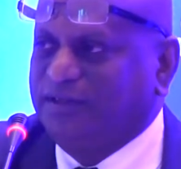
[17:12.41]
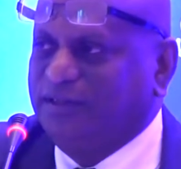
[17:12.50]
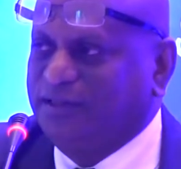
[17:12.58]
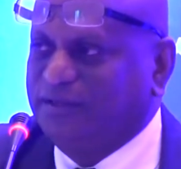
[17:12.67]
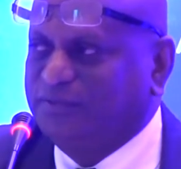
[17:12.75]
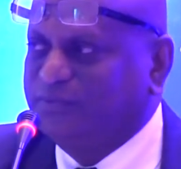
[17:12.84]

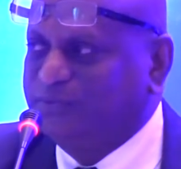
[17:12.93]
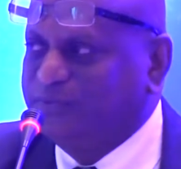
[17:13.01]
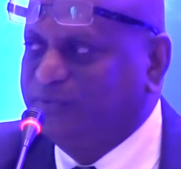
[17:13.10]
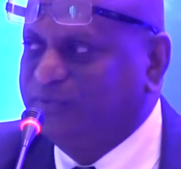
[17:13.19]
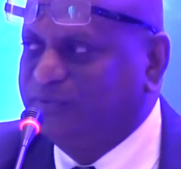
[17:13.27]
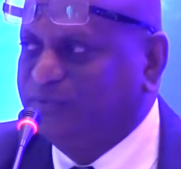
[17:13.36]

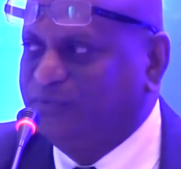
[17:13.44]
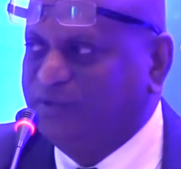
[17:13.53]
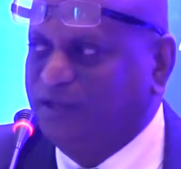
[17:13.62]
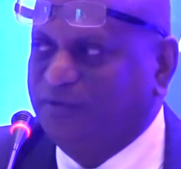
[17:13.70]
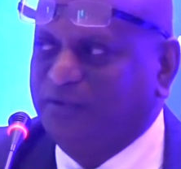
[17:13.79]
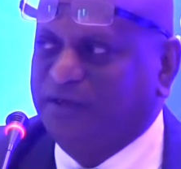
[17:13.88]
Therefore,
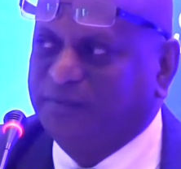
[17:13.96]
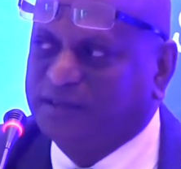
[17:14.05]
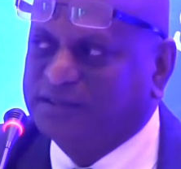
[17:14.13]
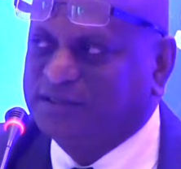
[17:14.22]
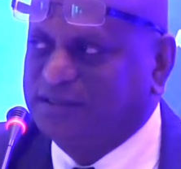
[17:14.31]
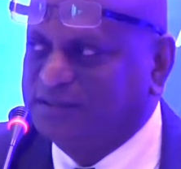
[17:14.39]
we are very
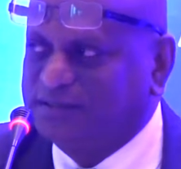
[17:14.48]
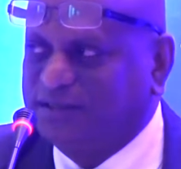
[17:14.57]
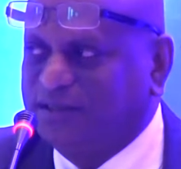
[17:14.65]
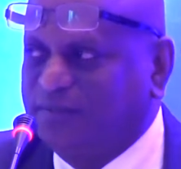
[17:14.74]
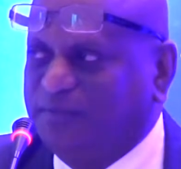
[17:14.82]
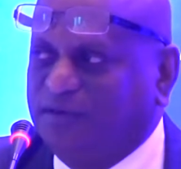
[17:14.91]
much
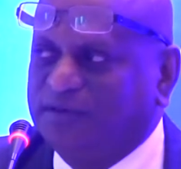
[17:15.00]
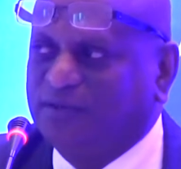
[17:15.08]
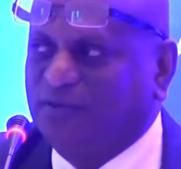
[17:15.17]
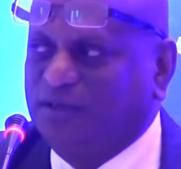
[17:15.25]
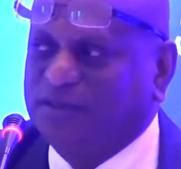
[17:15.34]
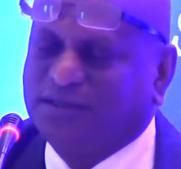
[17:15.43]
concerned about the
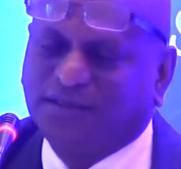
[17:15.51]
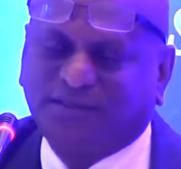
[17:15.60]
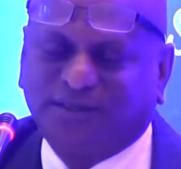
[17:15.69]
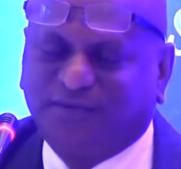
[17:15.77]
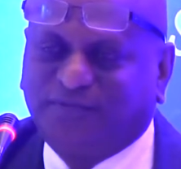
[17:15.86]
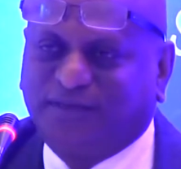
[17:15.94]
quality,
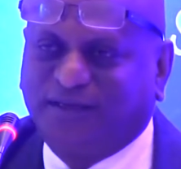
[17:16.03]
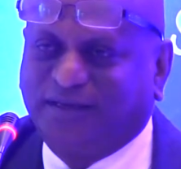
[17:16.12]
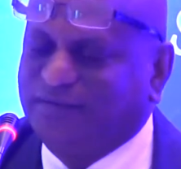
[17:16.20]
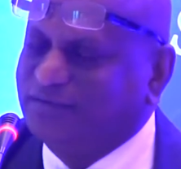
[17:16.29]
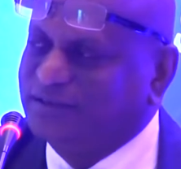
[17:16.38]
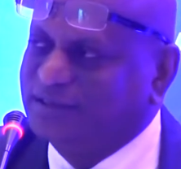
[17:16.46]
safety and
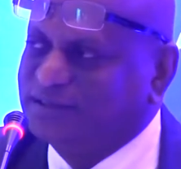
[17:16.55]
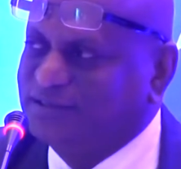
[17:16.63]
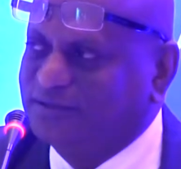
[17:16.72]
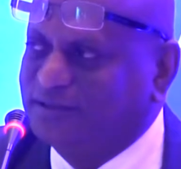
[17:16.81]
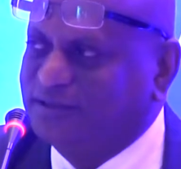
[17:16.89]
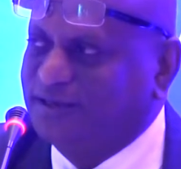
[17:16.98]
efficacy
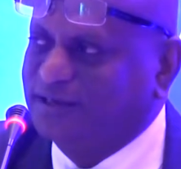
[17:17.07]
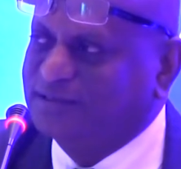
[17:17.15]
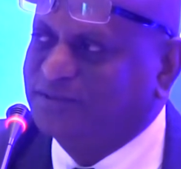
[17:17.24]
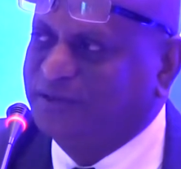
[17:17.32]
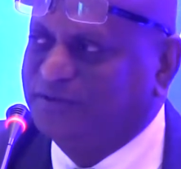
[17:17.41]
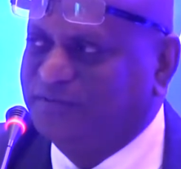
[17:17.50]
of the
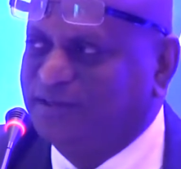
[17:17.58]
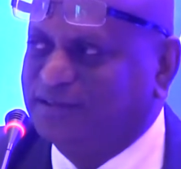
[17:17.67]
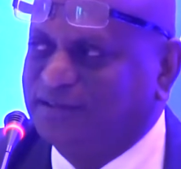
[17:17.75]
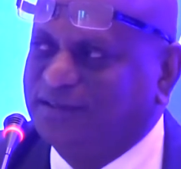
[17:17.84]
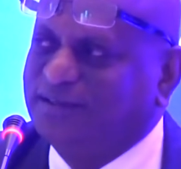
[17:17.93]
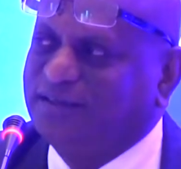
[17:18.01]
drugs
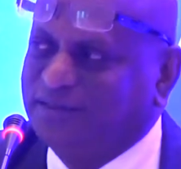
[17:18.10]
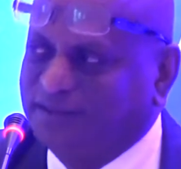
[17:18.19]
manufactured in